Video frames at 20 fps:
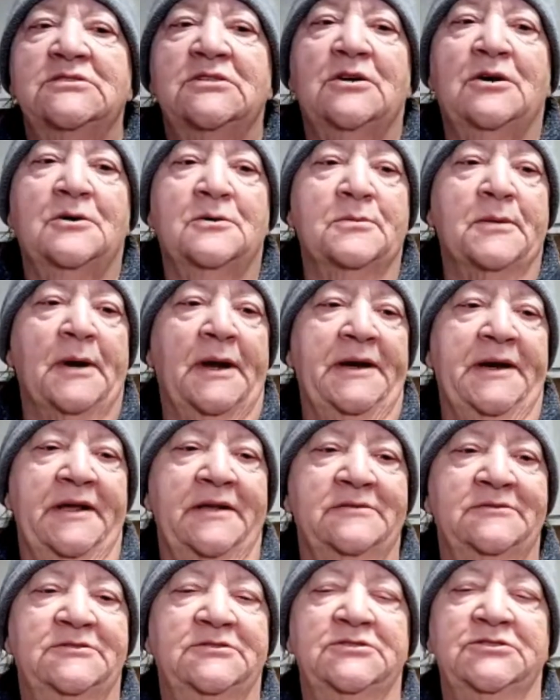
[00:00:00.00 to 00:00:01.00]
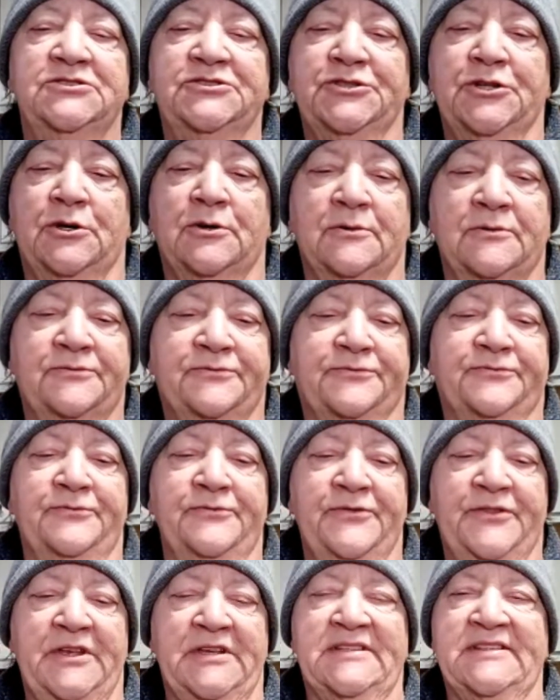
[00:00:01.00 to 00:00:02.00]
All righty. So
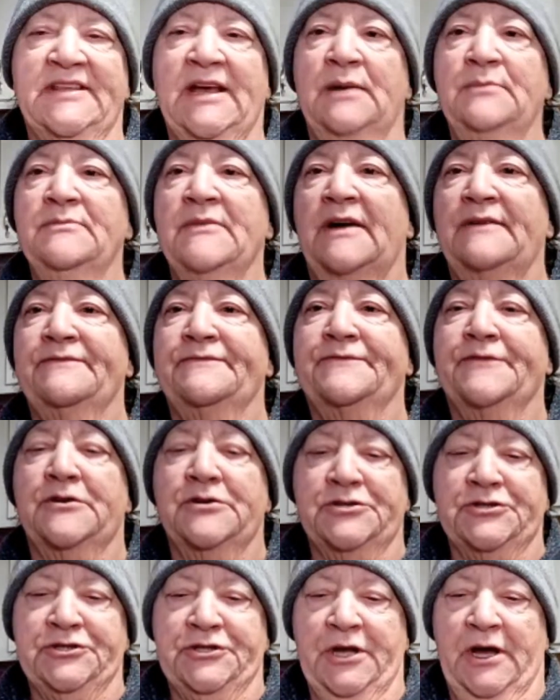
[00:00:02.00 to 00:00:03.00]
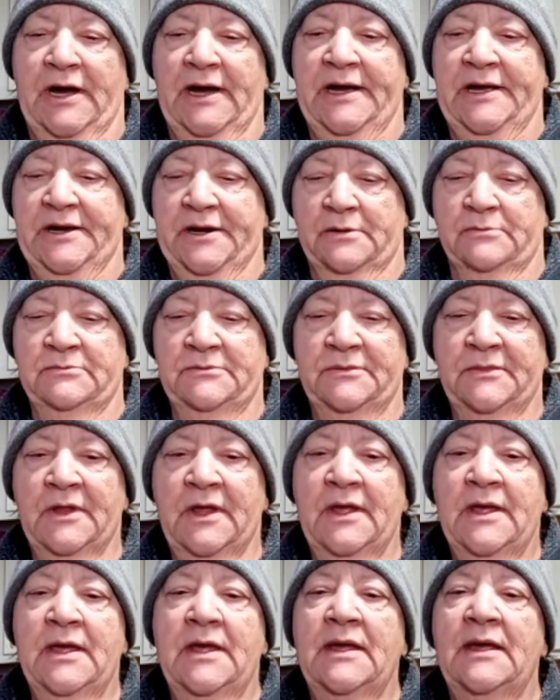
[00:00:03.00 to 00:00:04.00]
this time my first item,
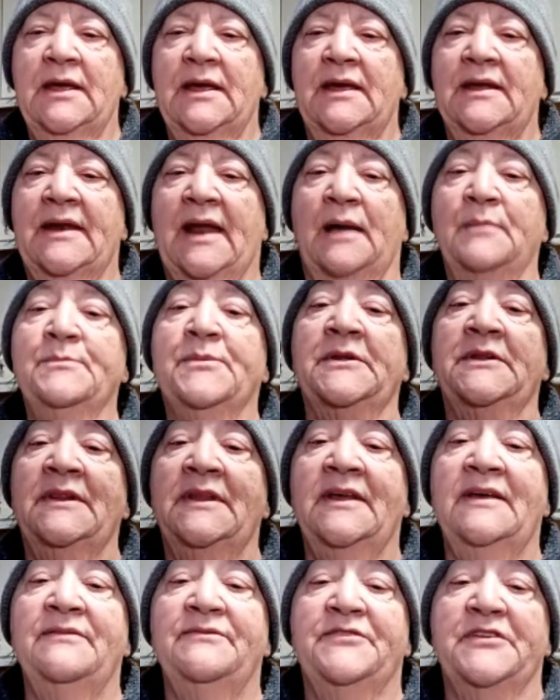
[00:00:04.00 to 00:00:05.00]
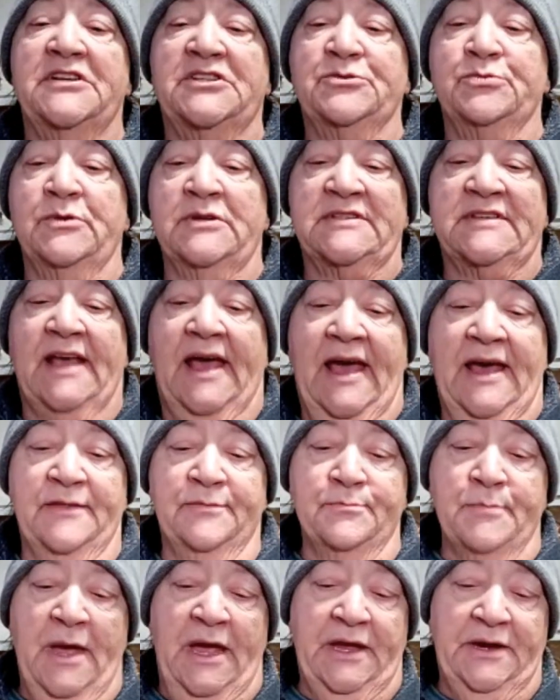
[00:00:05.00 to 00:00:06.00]
and I believe this was
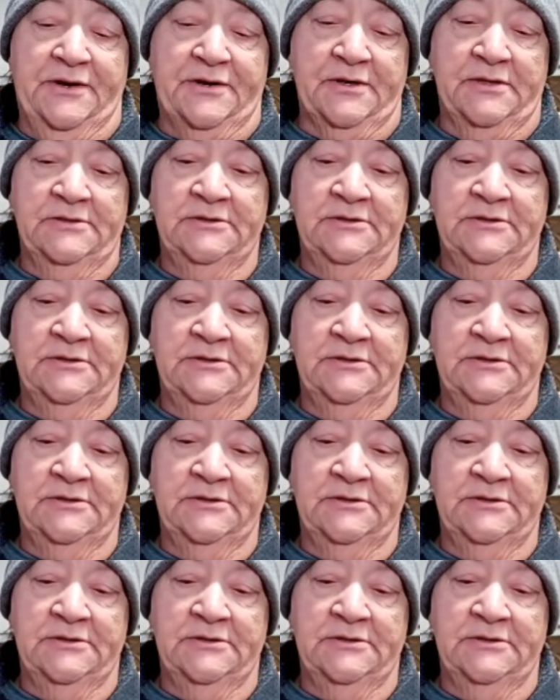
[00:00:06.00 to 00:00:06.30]
handmade.